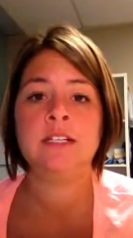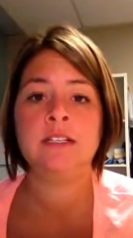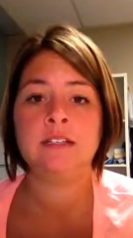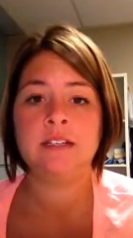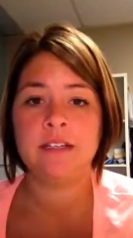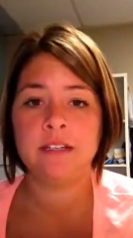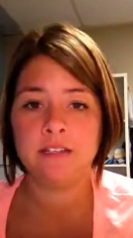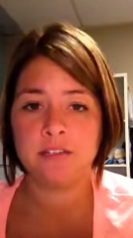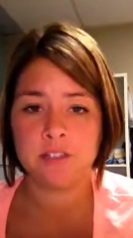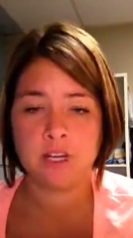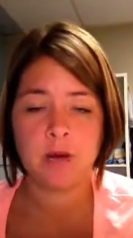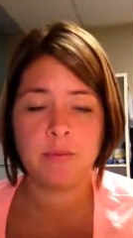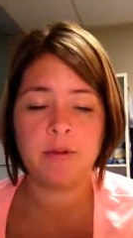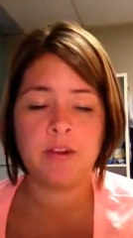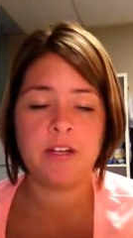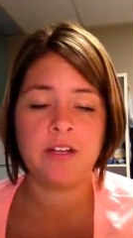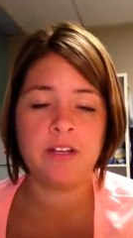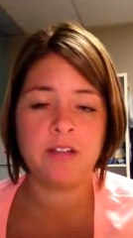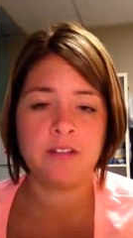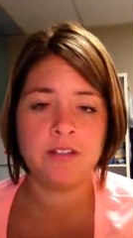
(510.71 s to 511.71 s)
and
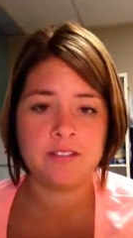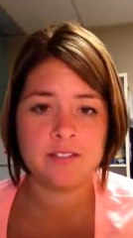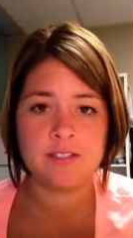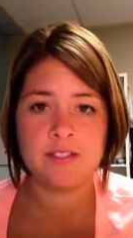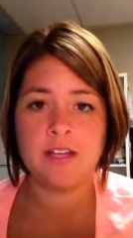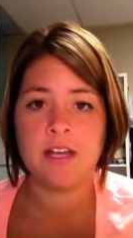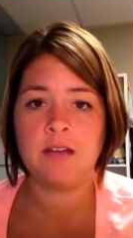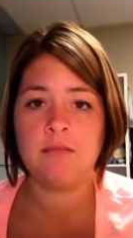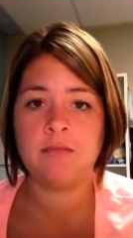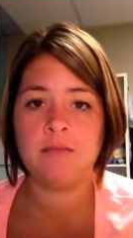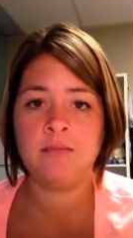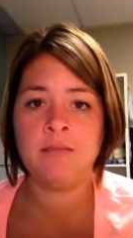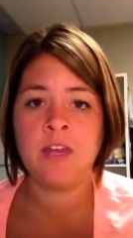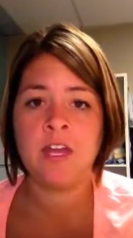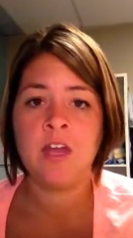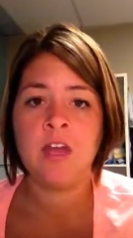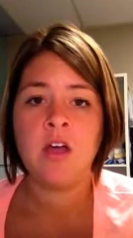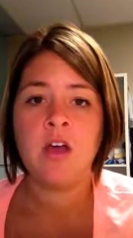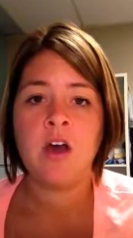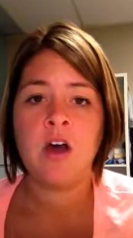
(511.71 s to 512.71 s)
sharpen it and then sit down.
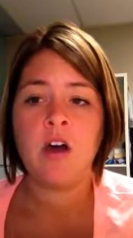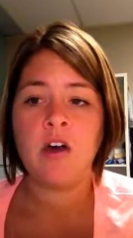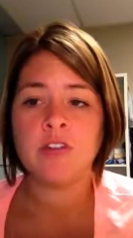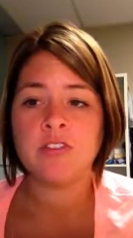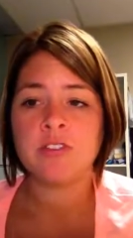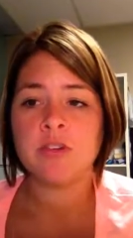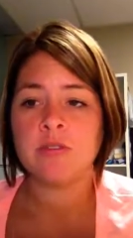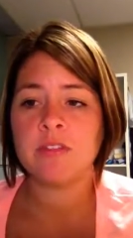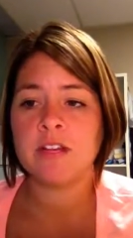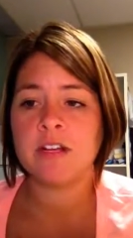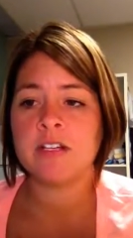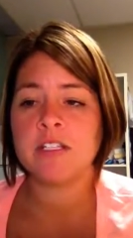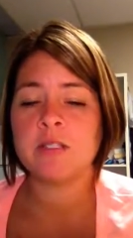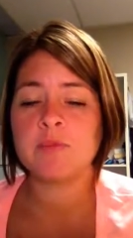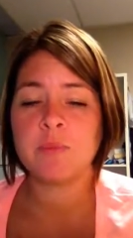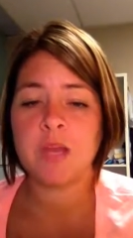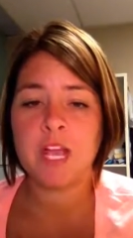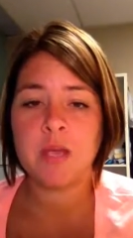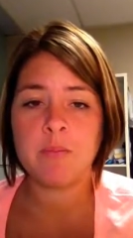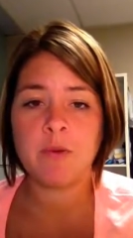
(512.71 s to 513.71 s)
Also, there is
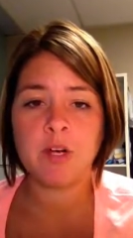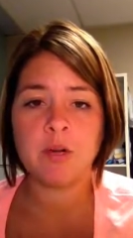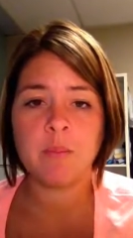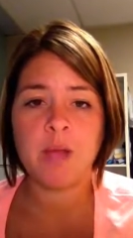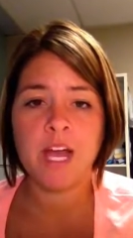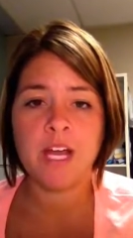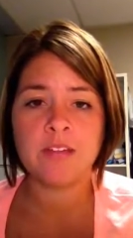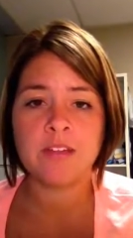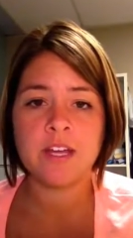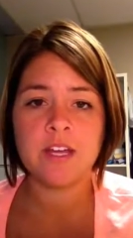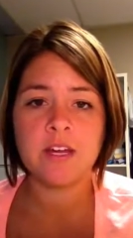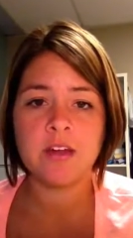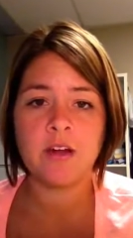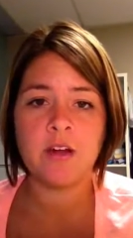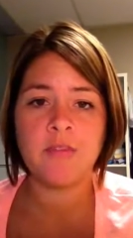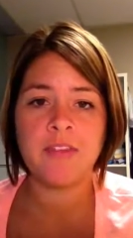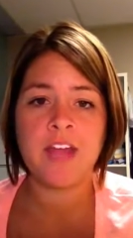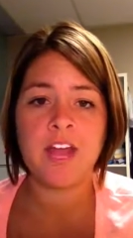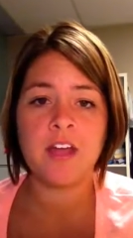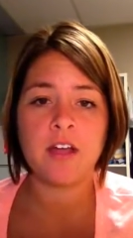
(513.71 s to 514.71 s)
paper back there
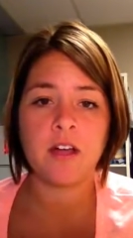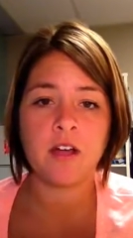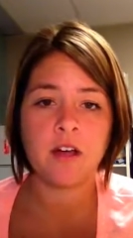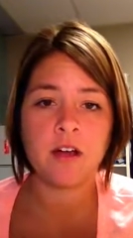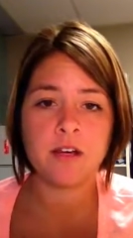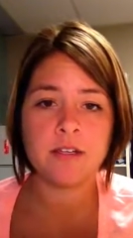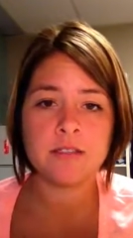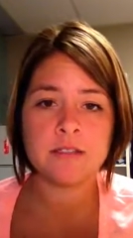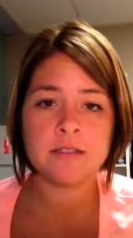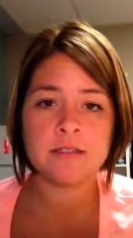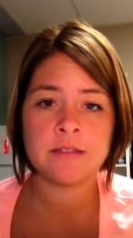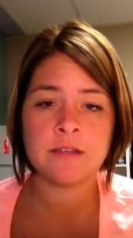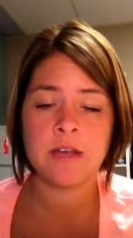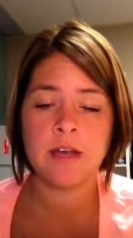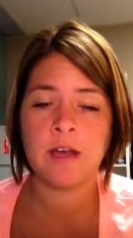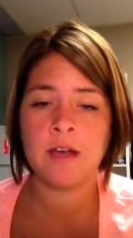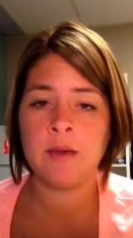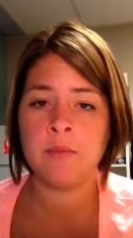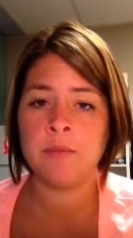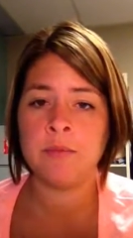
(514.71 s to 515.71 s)
on that cart,
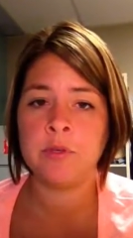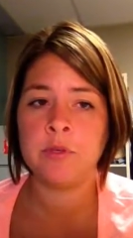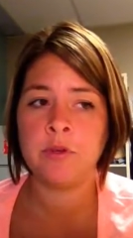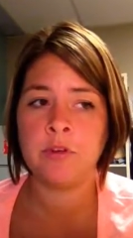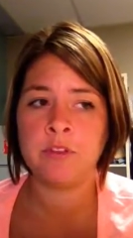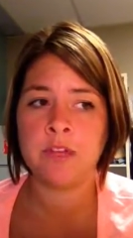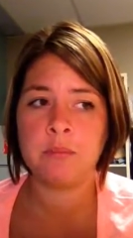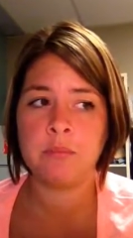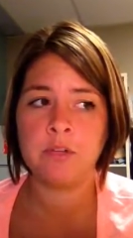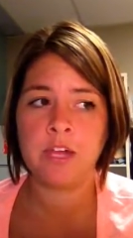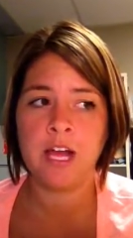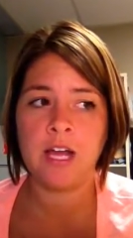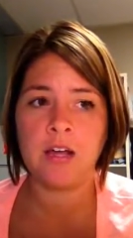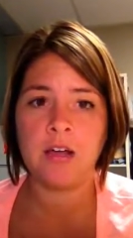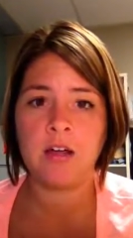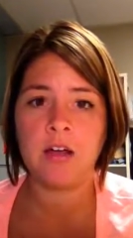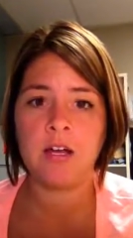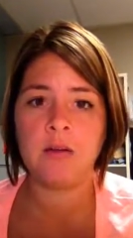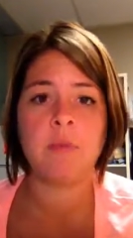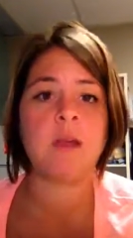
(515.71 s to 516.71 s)
on that black
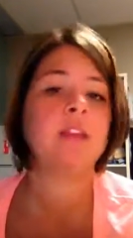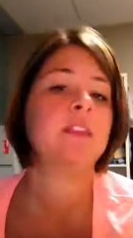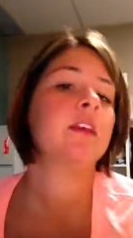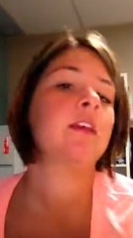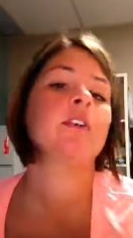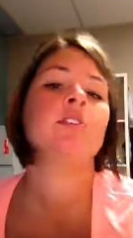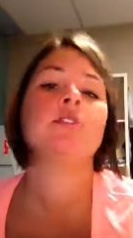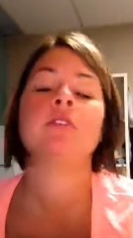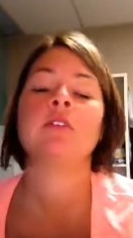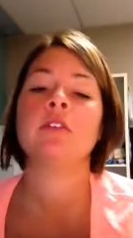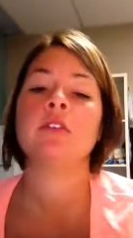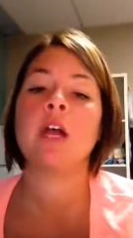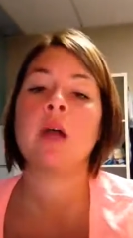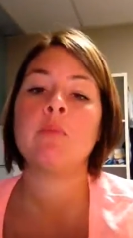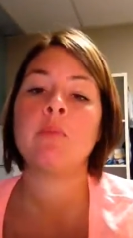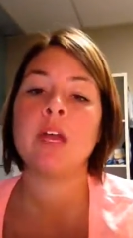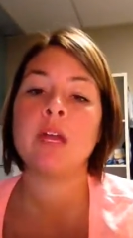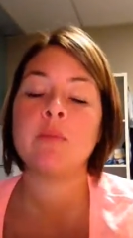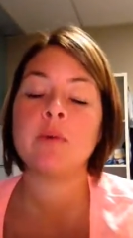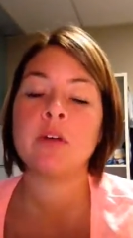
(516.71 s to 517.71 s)
cart back there. You can
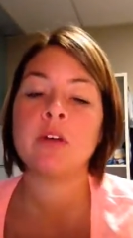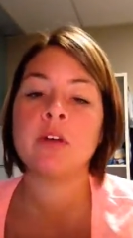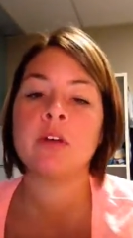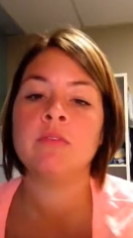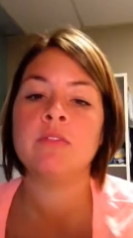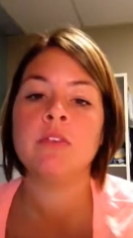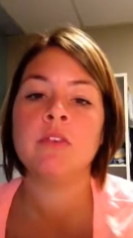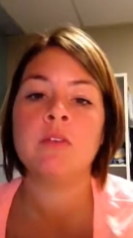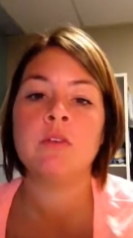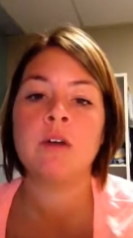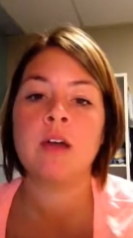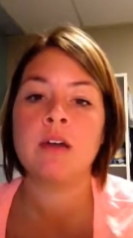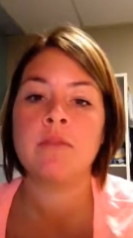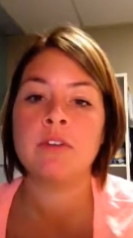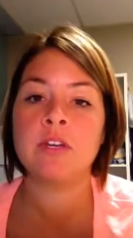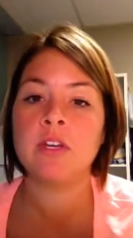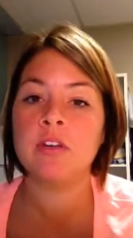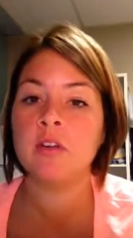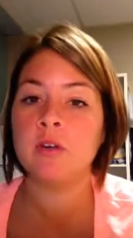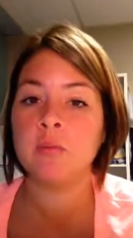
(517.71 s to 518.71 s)
grab paper if you don't have
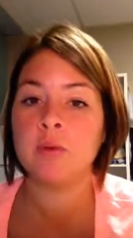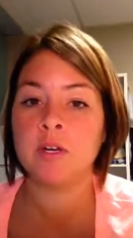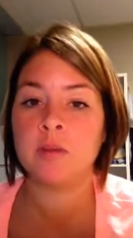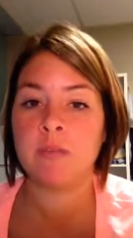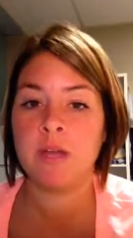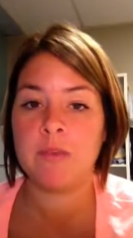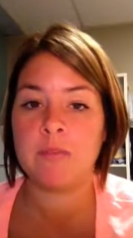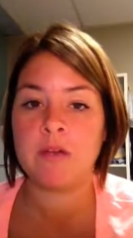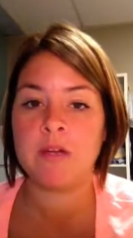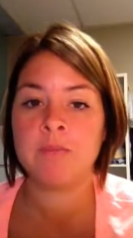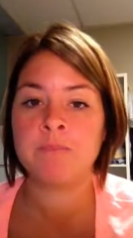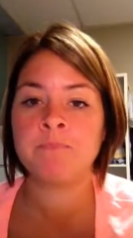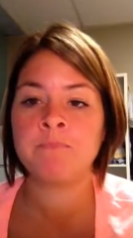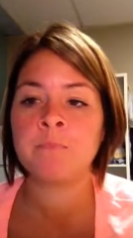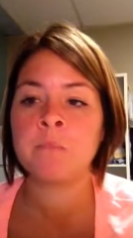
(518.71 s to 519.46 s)
any notebook paper.